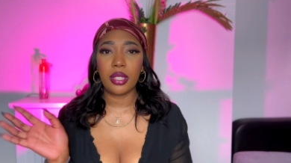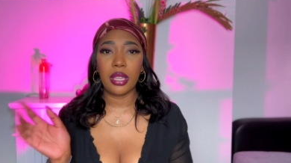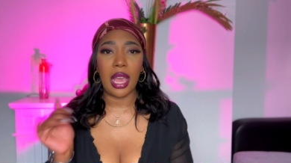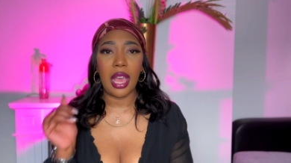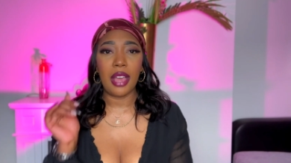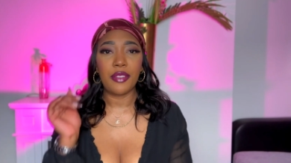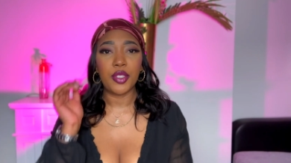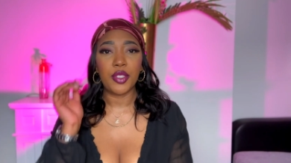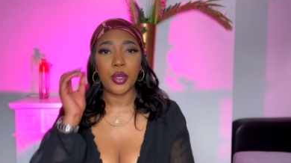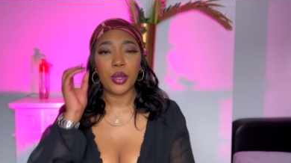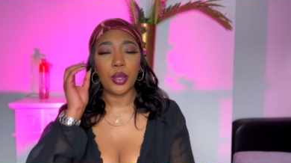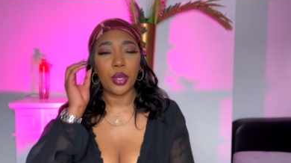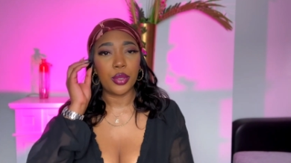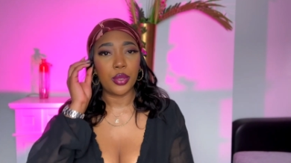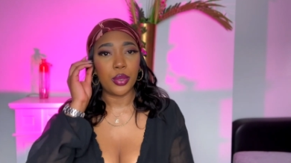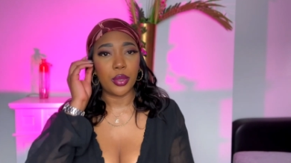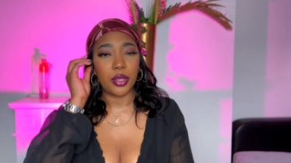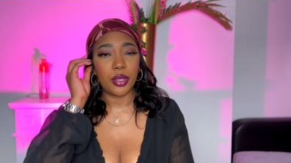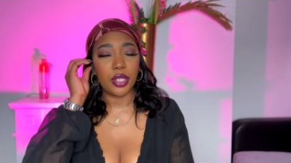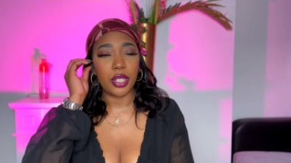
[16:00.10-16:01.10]
have to go
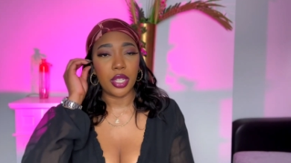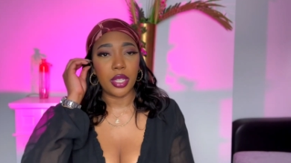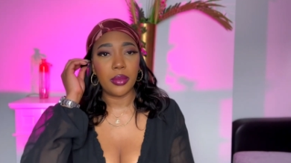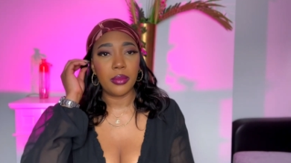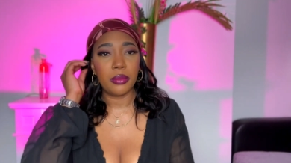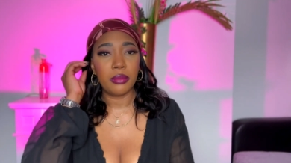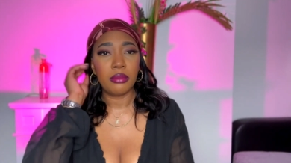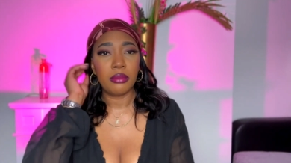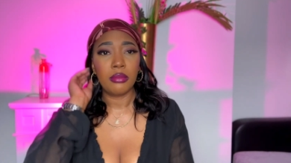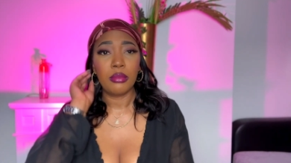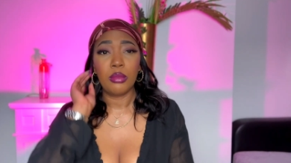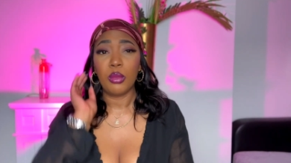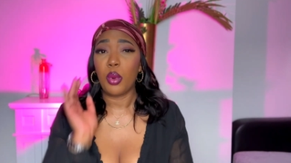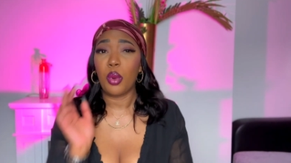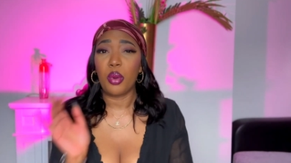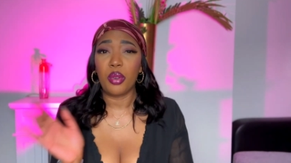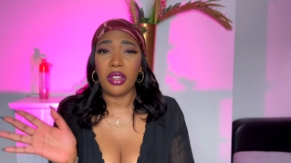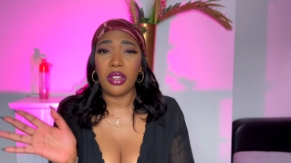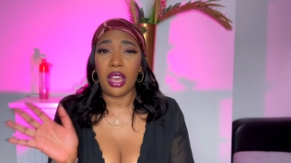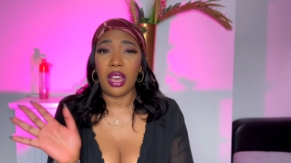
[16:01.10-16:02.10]
to the gym
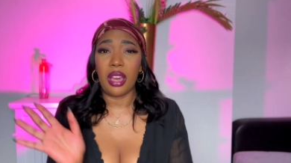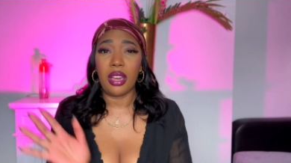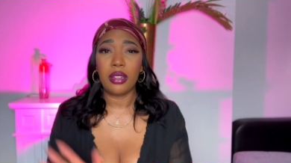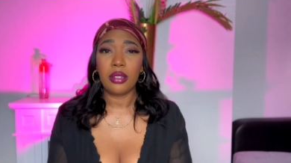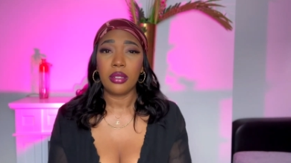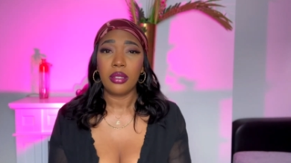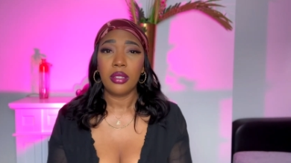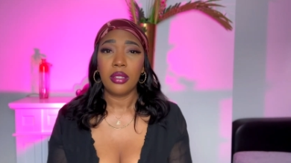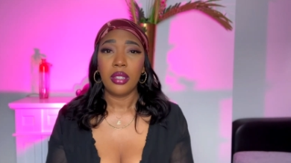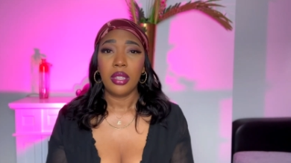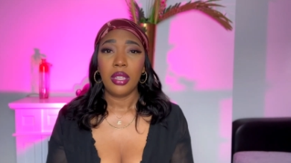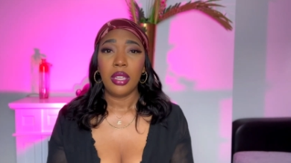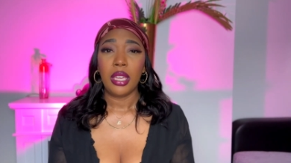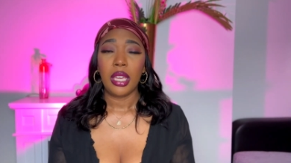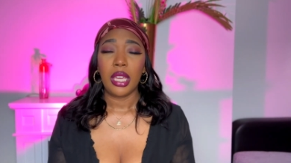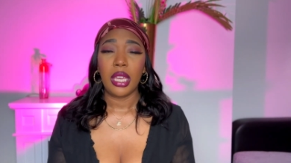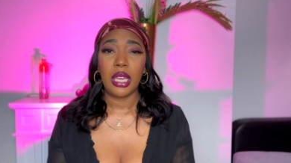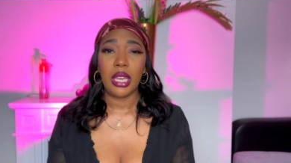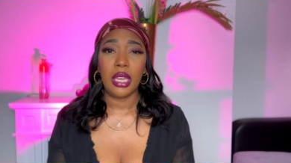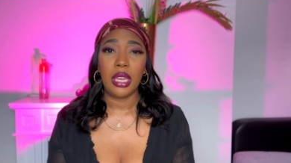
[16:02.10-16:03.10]
or not.
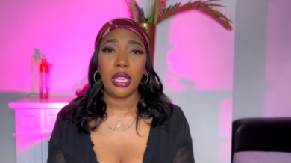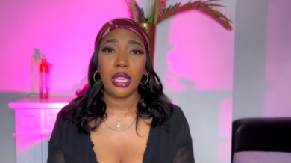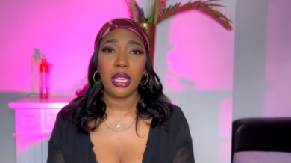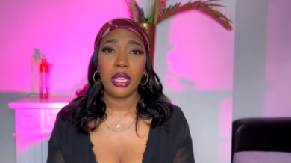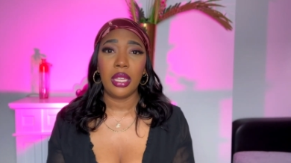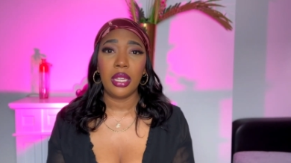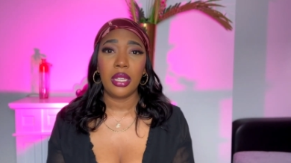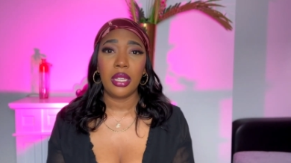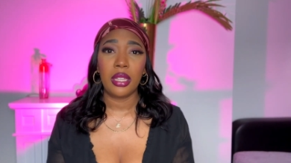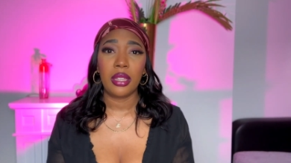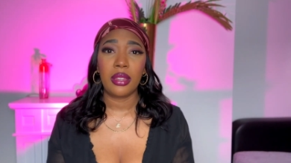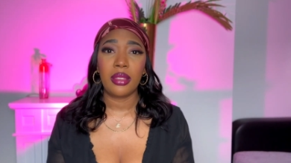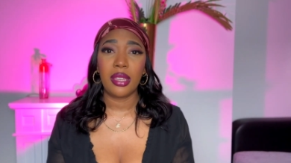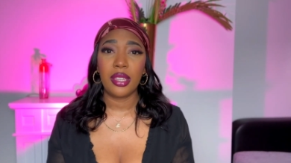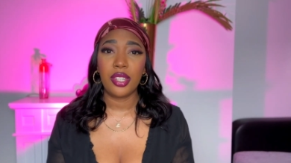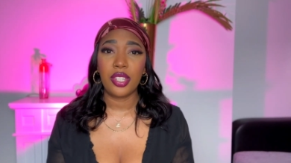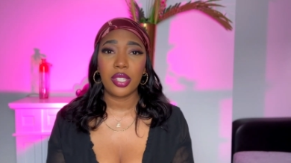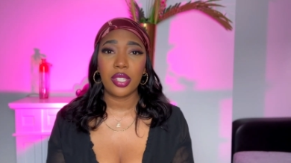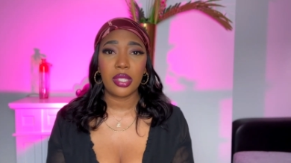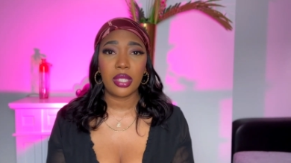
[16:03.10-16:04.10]
And they
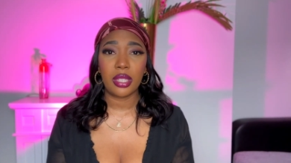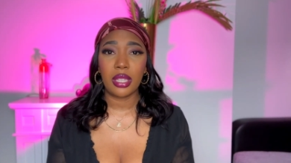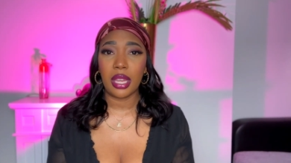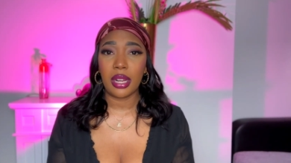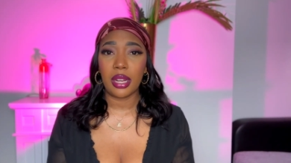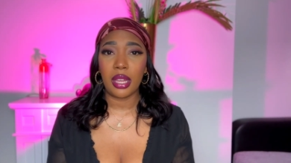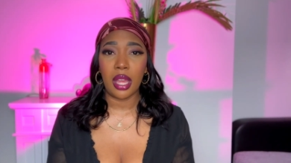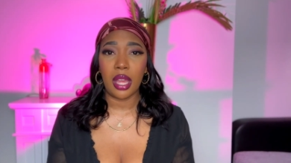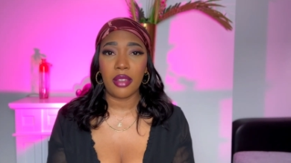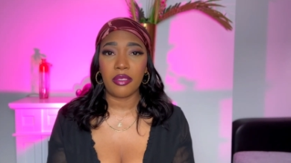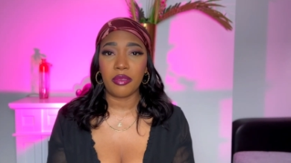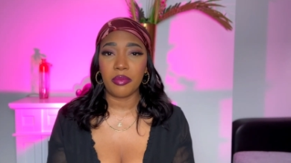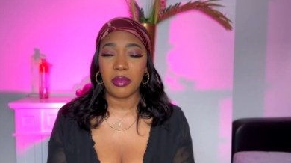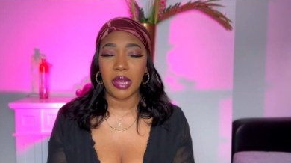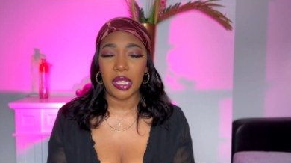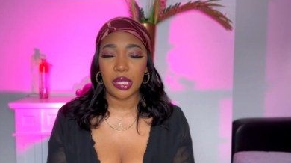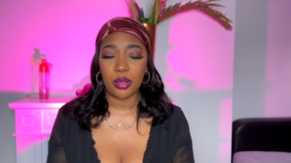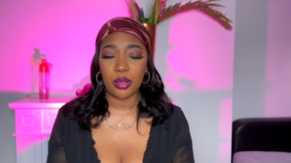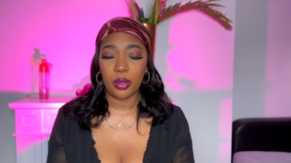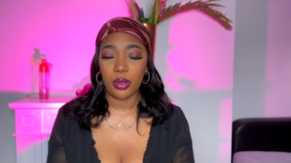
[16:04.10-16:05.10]
just gotta have
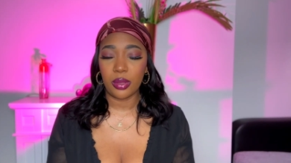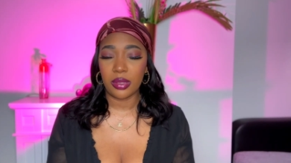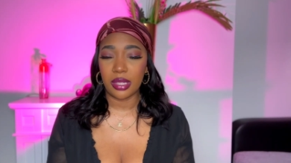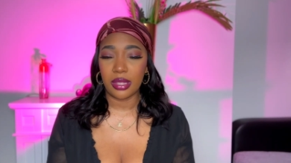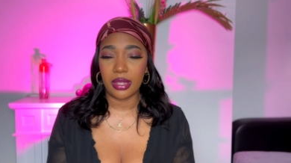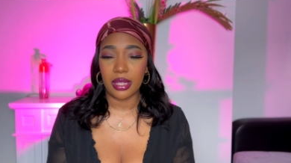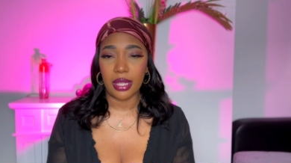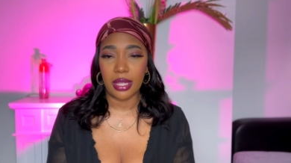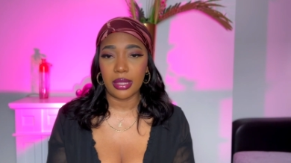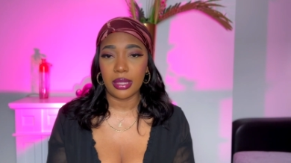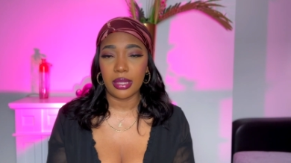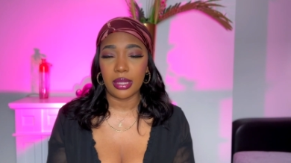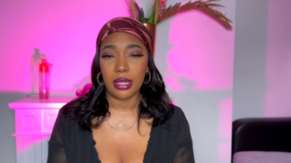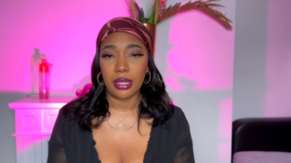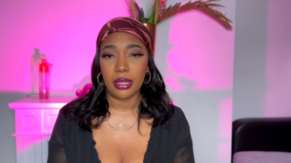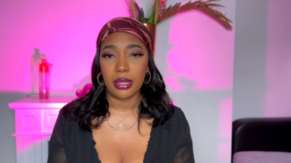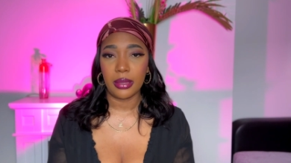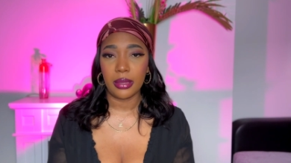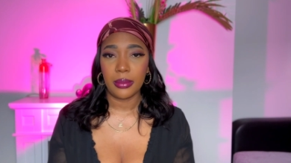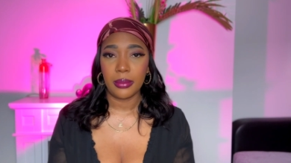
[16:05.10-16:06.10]
muscles and that's
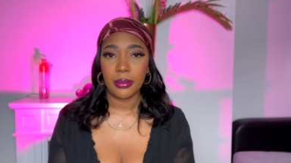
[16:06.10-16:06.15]
it.